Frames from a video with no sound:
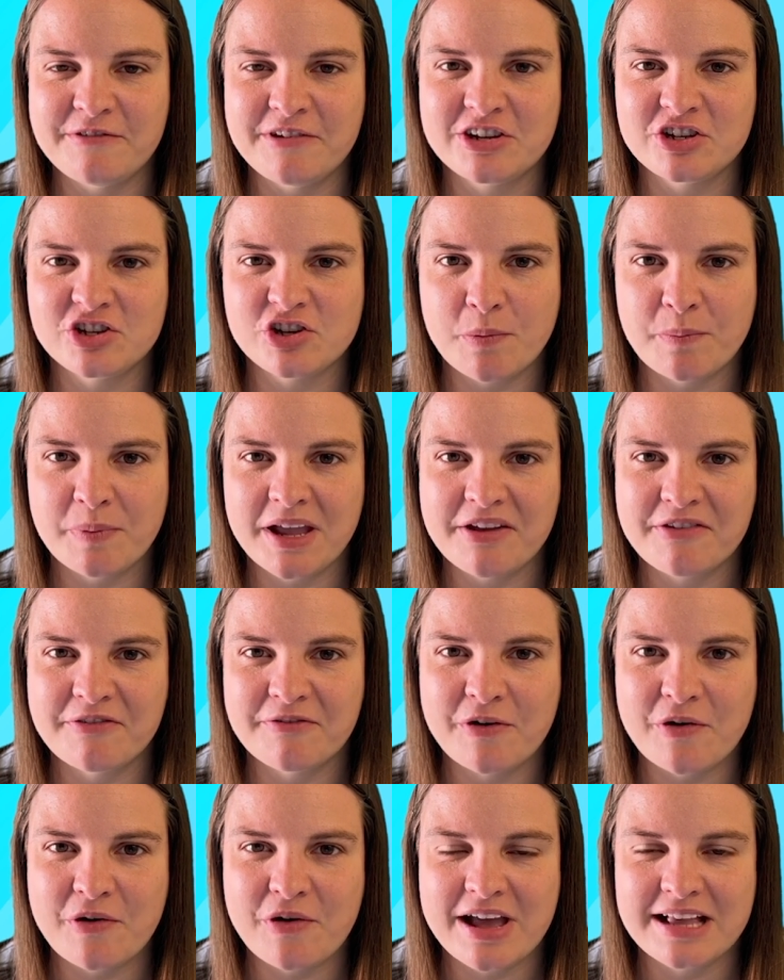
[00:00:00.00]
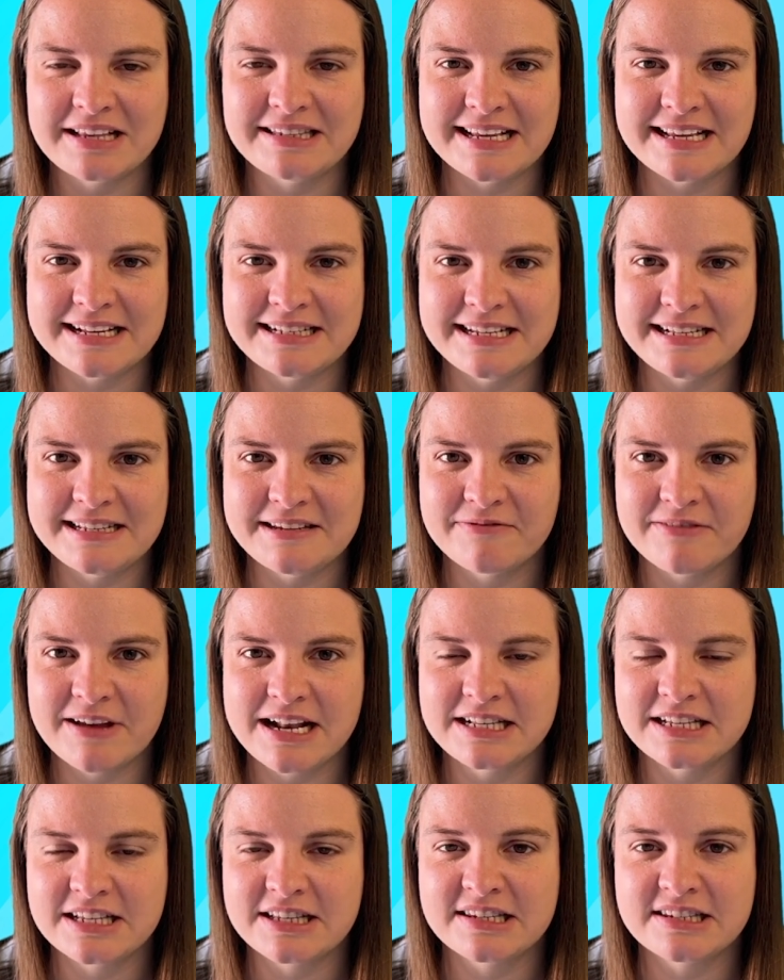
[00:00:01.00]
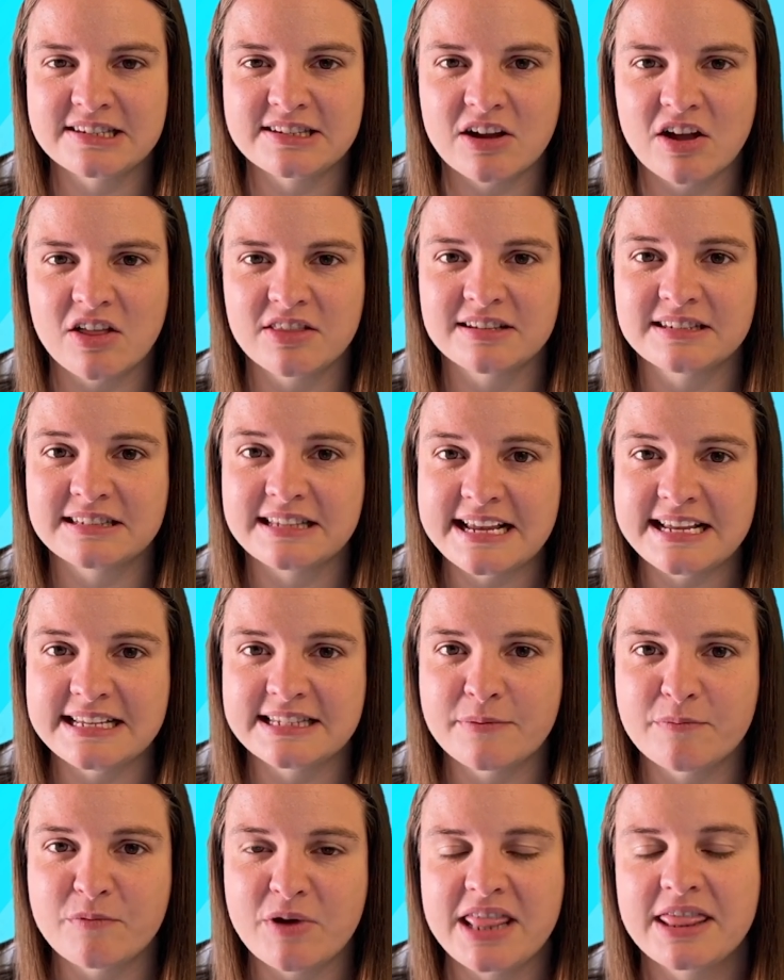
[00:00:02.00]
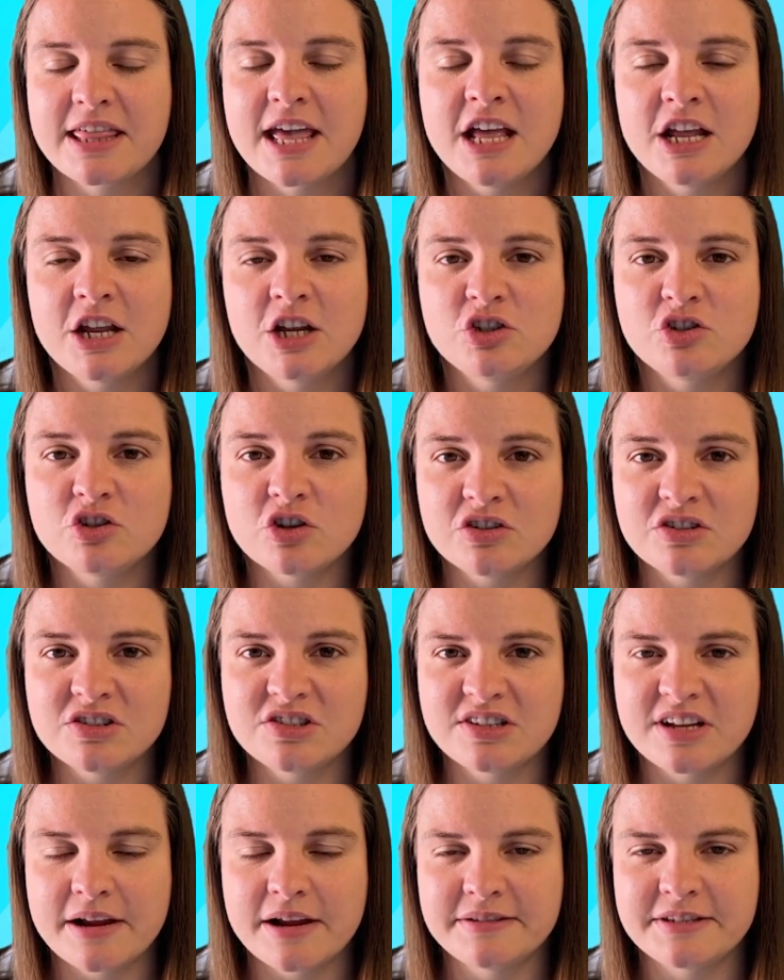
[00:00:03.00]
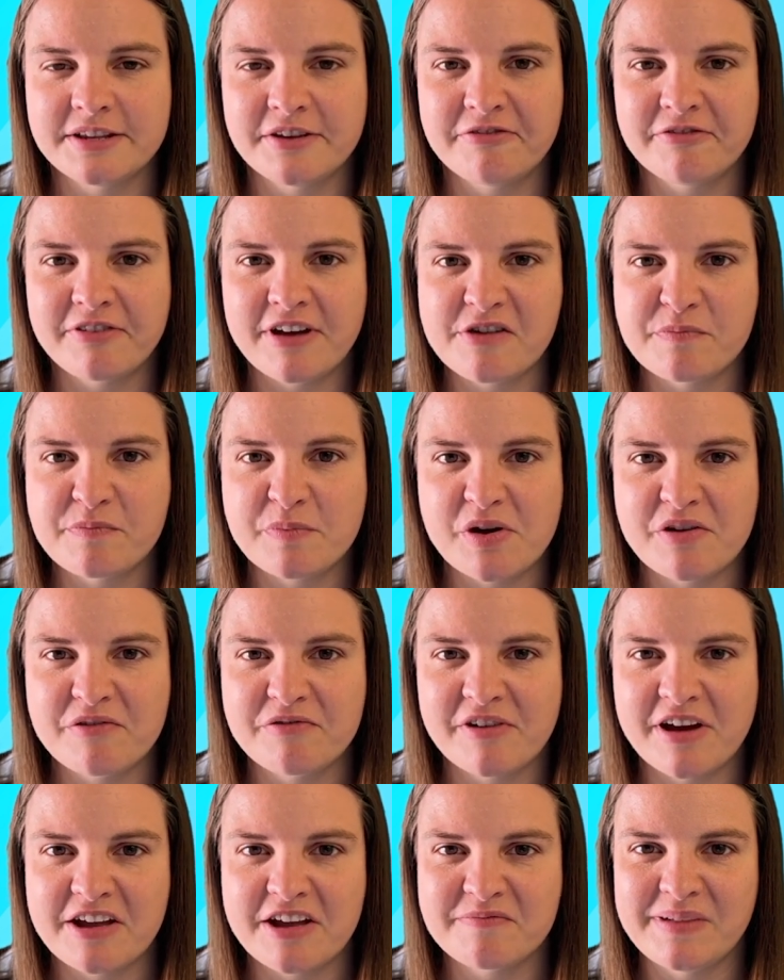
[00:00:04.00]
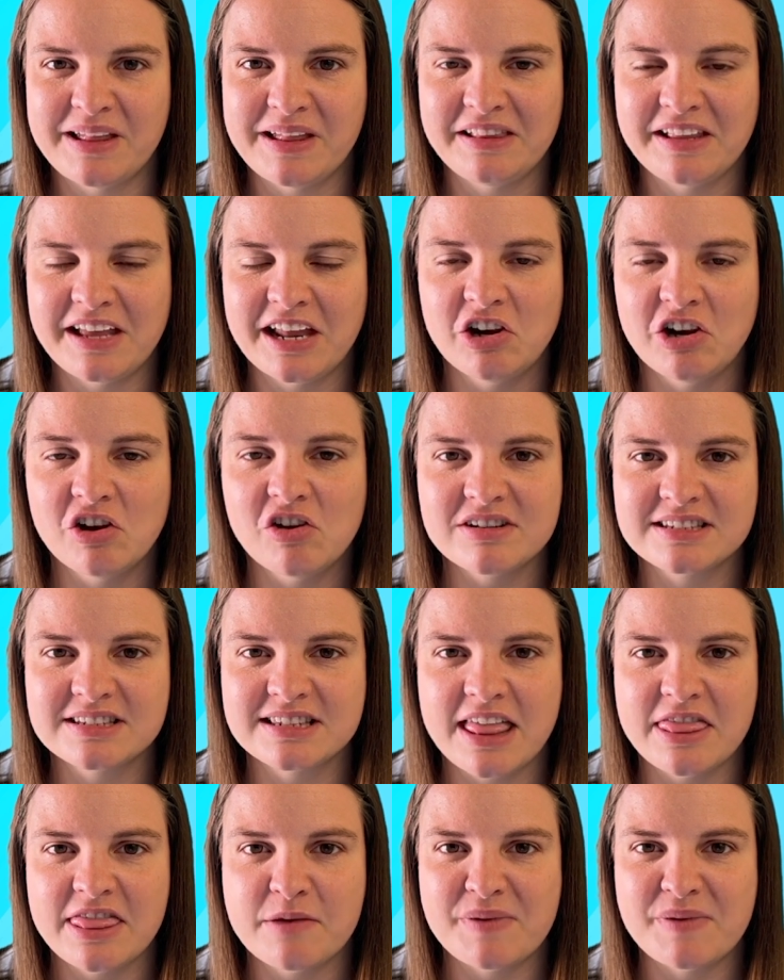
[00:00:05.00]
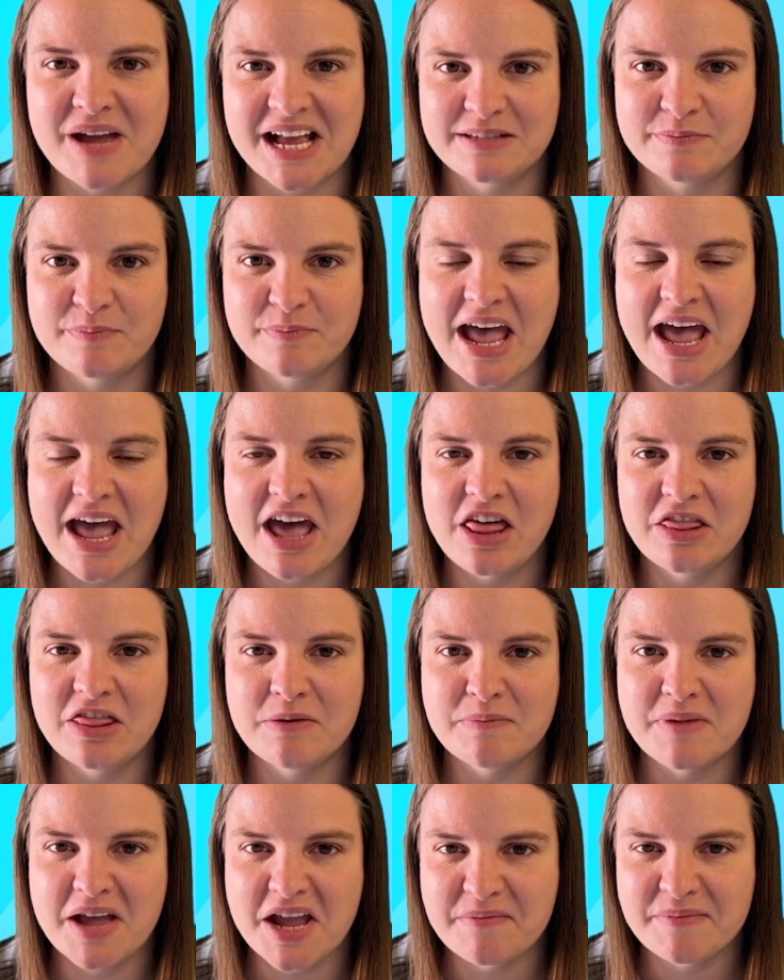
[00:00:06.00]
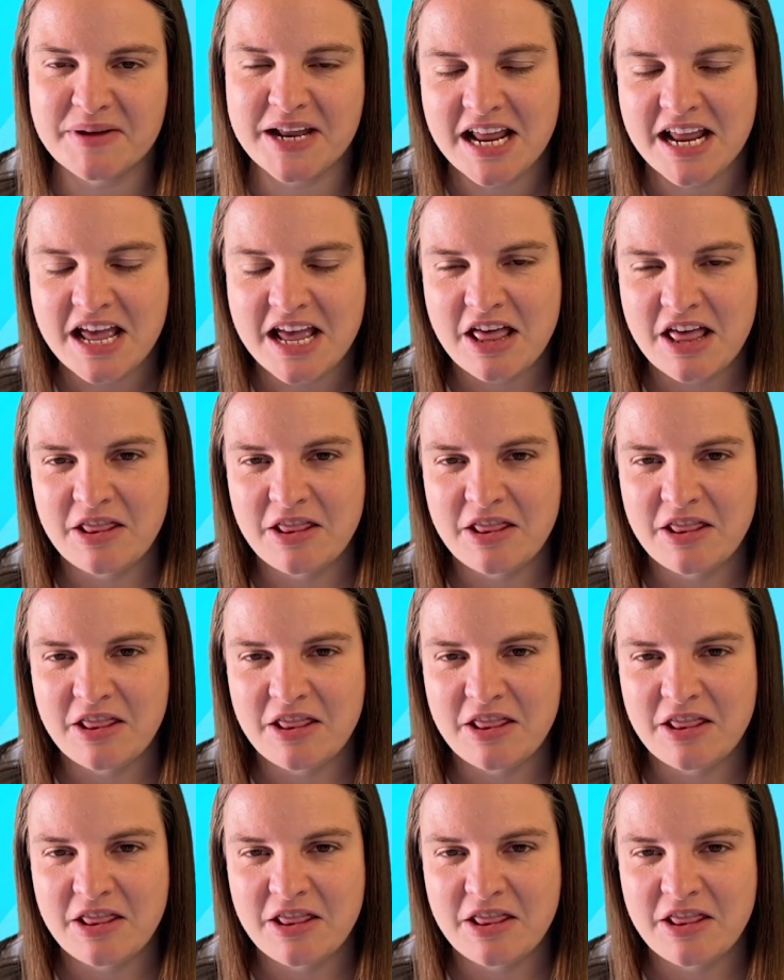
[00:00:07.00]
you're shopping for a City defender to start the season with, John Stones at 5.5 million looks like the best bet at the moment.